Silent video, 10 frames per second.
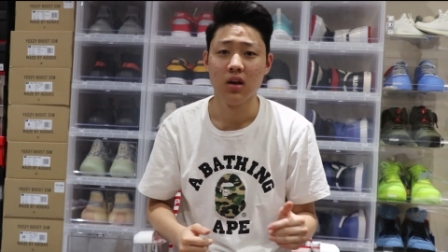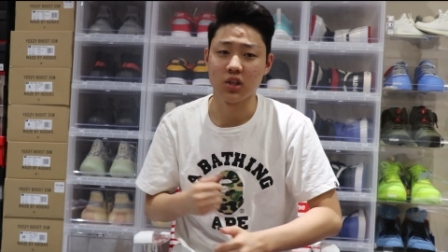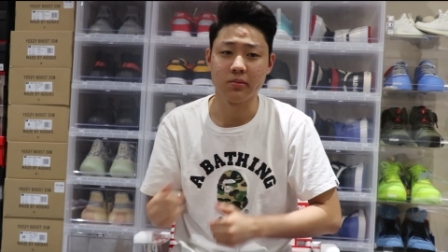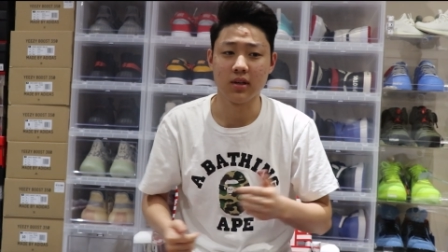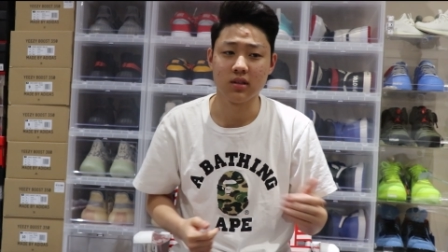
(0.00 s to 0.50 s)

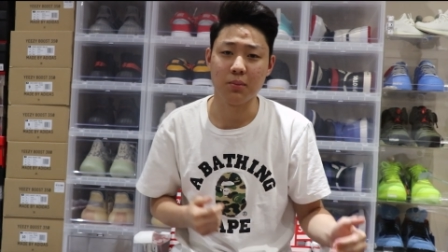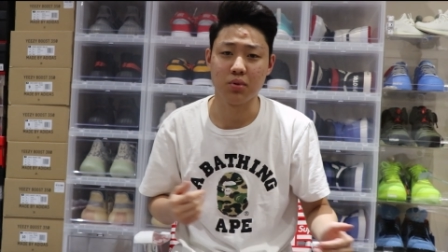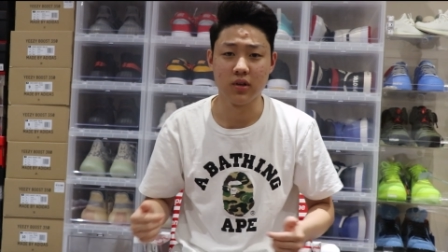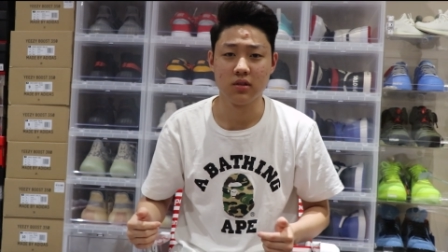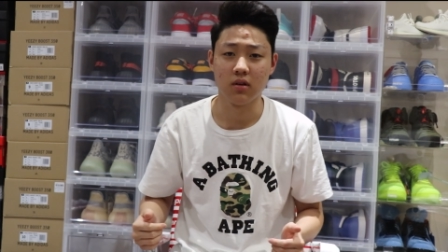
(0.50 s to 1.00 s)
just because I
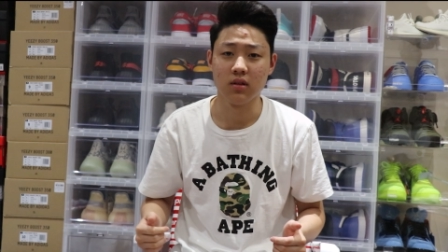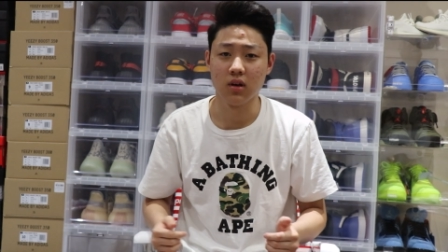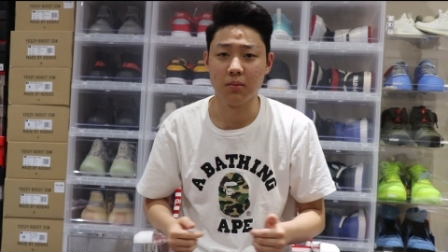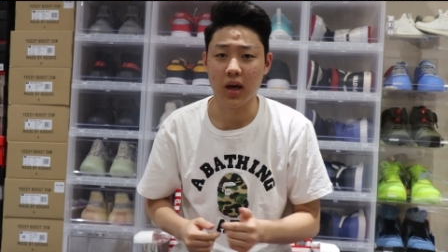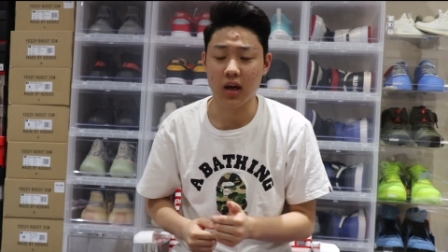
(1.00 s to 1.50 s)
pre-sold
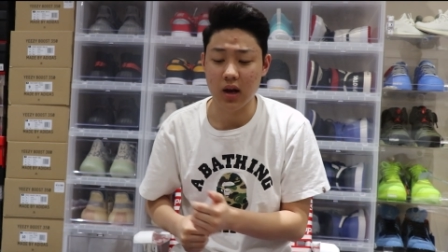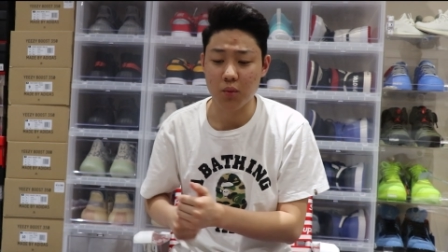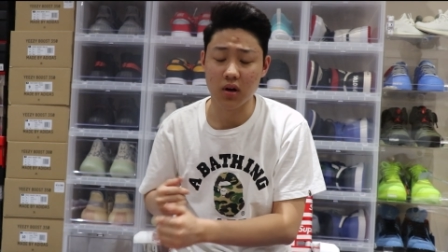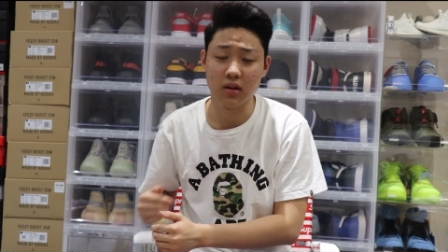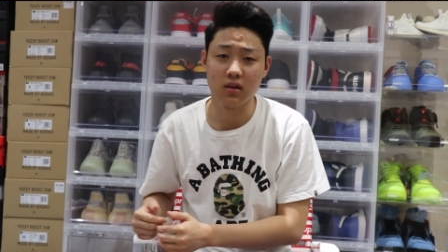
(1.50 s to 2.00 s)
them and I
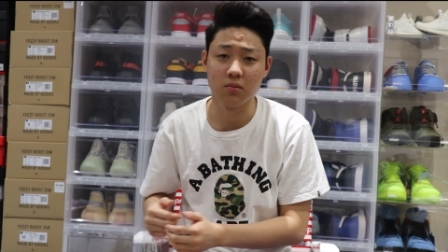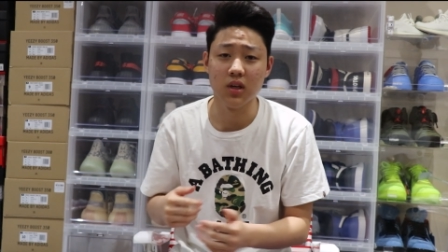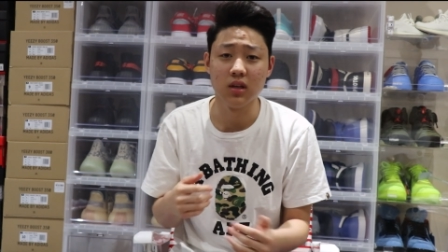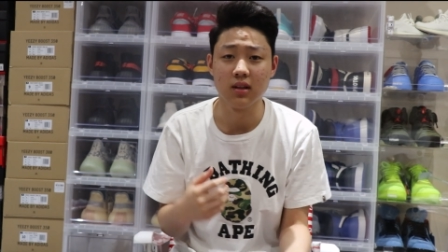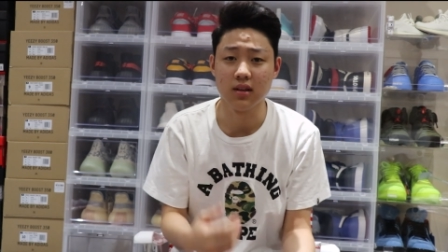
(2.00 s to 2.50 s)
wanted to
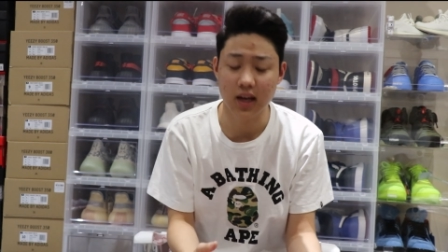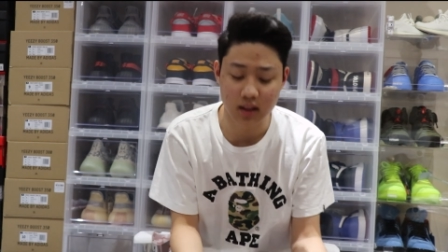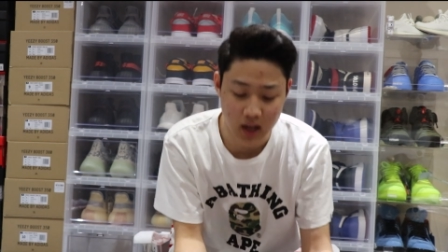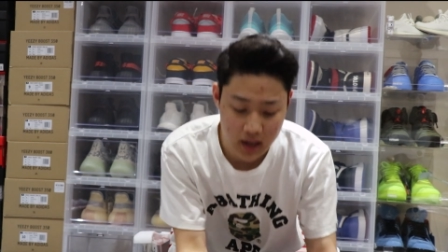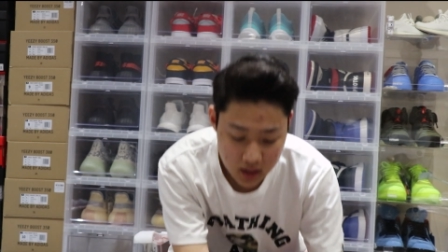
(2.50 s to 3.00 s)
meet the
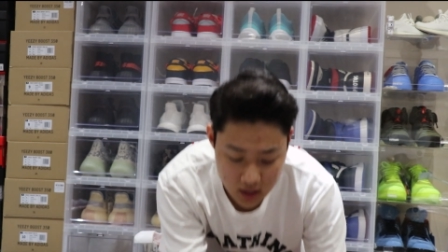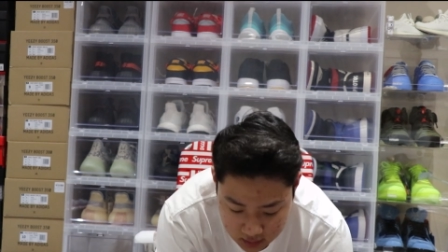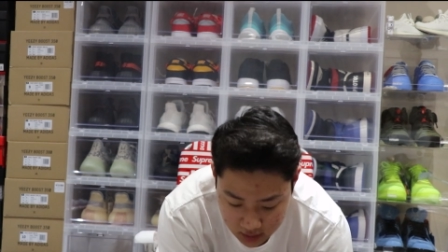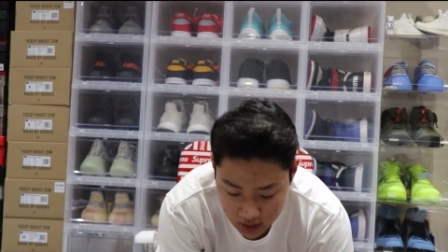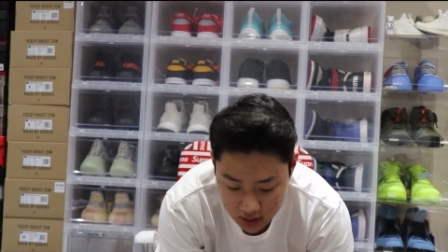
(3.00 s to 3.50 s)
deadline.
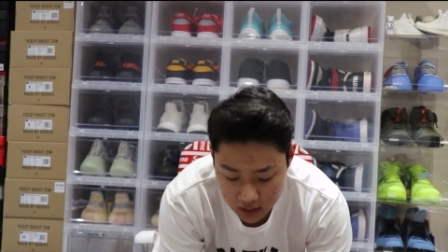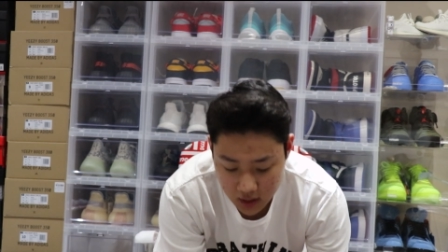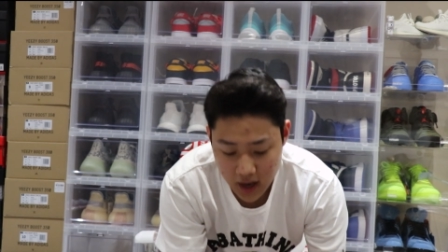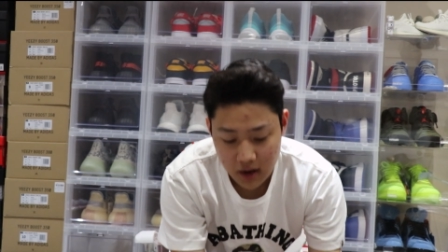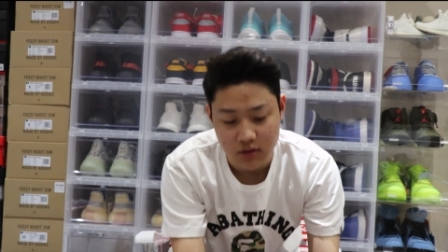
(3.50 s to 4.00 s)
Today,
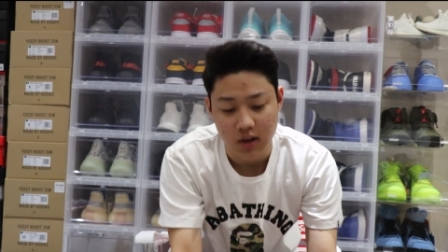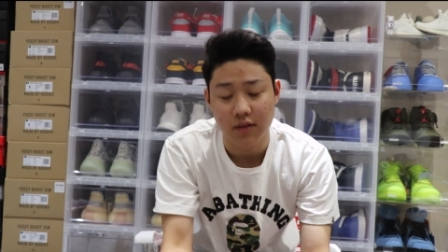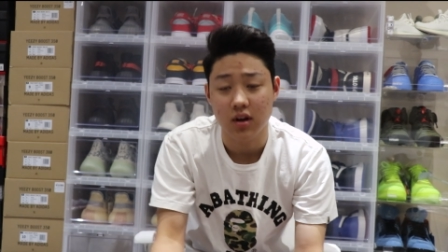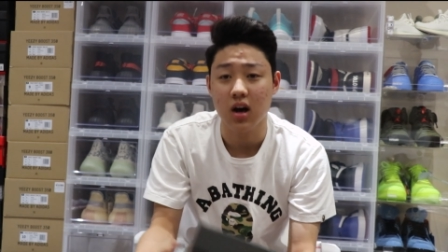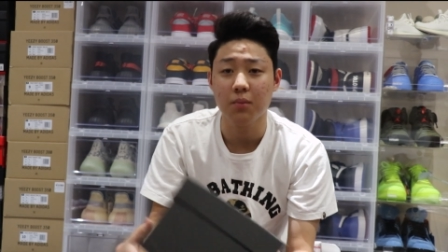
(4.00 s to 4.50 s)
I also
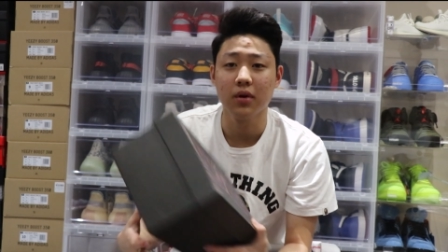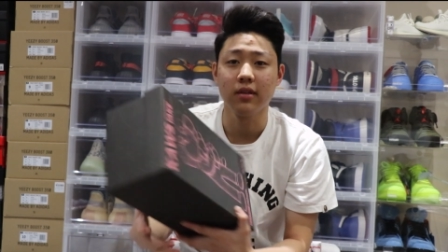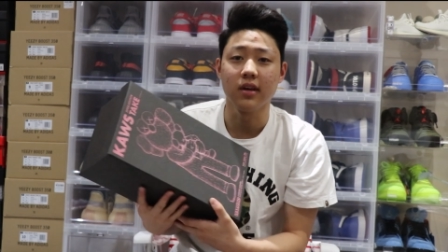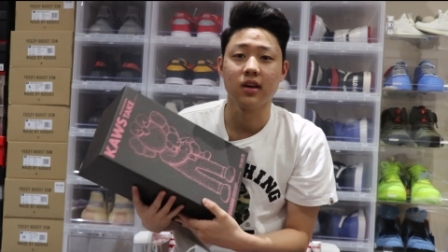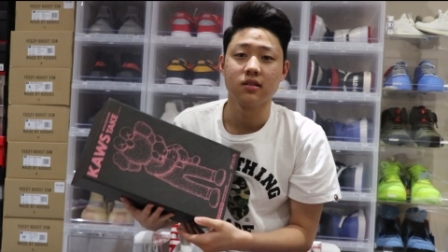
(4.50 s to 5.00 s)
have a couple of
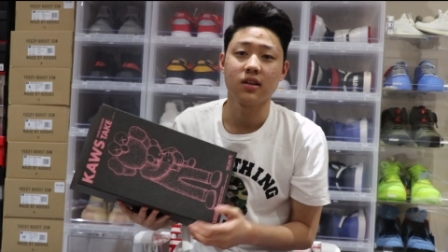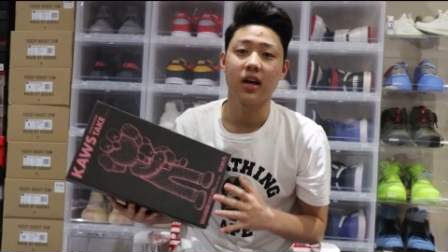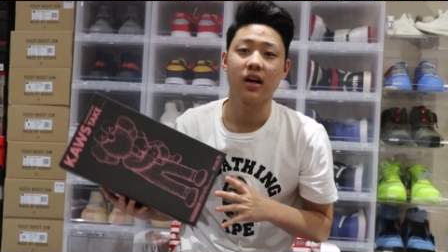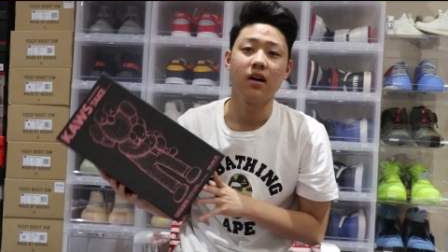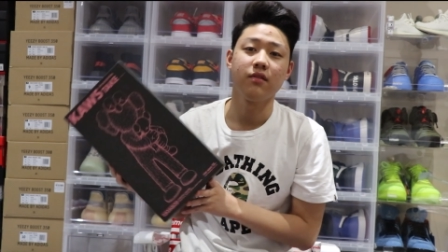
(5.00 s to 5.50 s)
things that
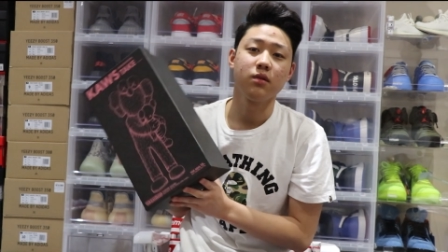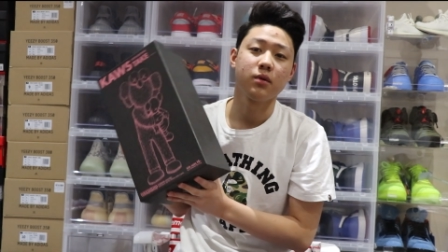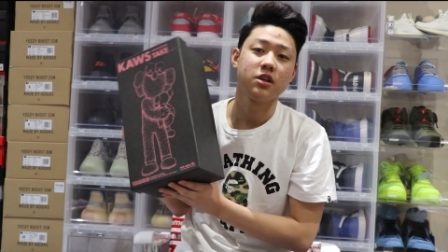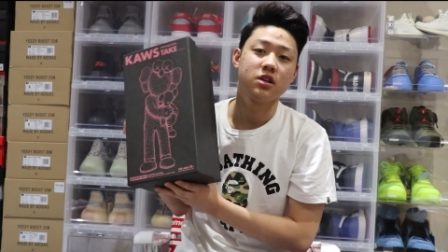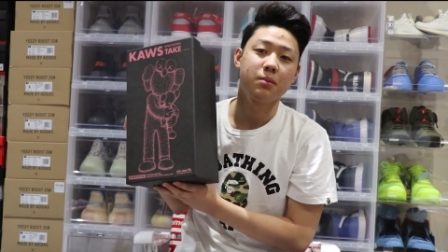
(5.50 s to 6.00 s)
I got from the
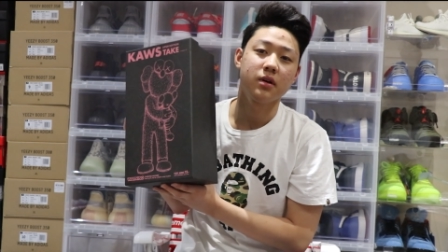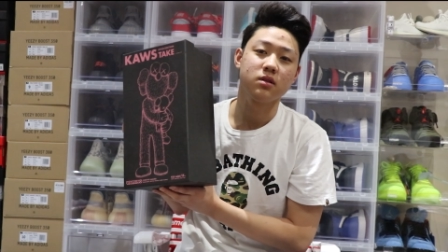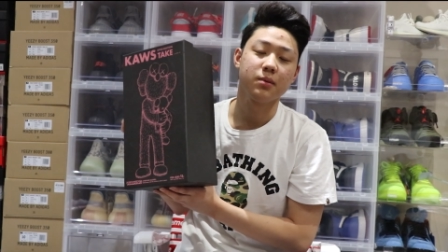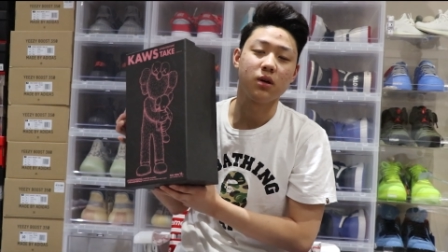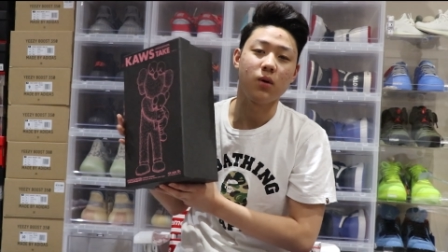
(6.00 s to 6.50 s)
reshipper.
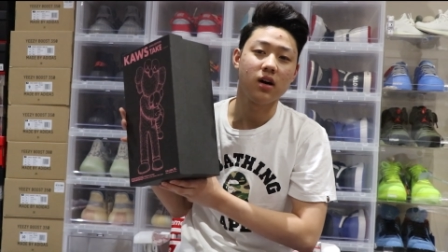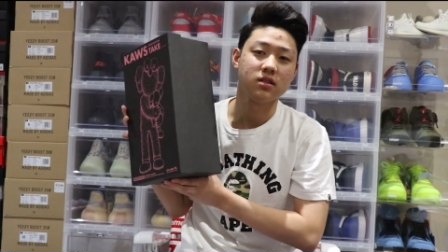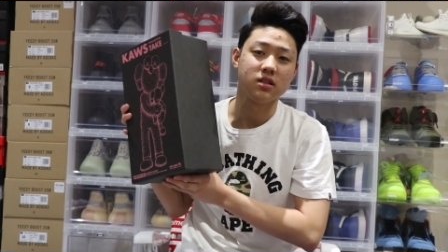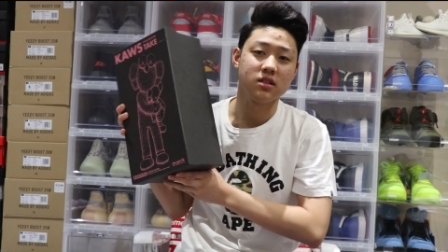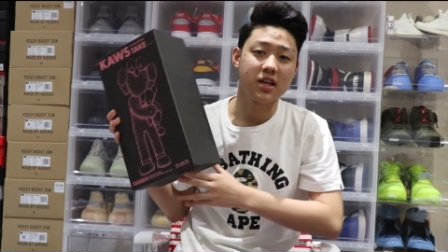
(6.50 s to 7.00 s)
It's been a while
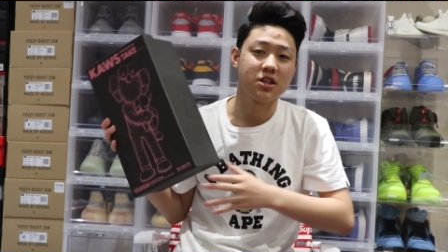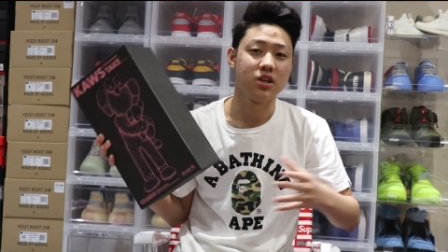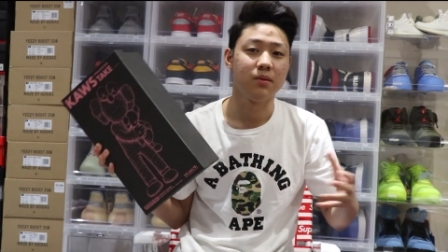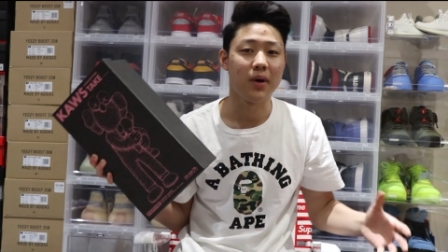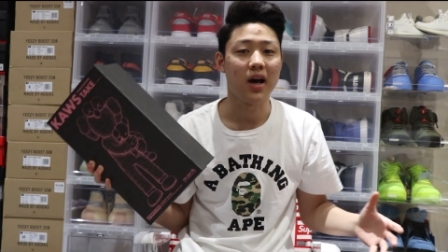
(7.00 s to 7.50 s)
since I
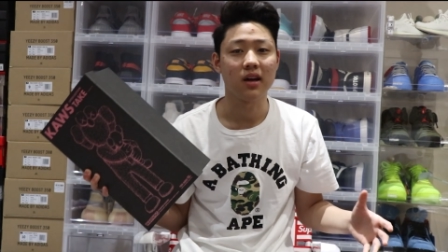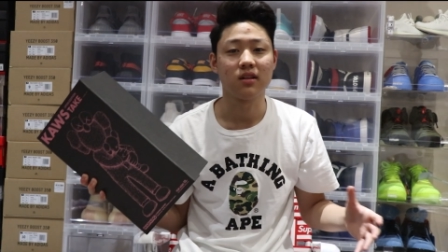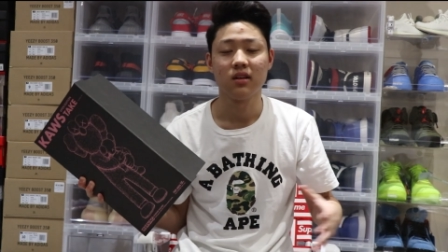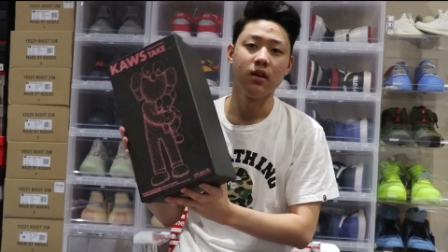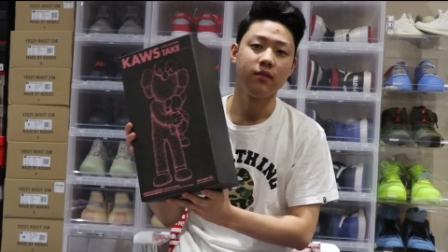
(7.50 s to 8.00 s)
shipped back.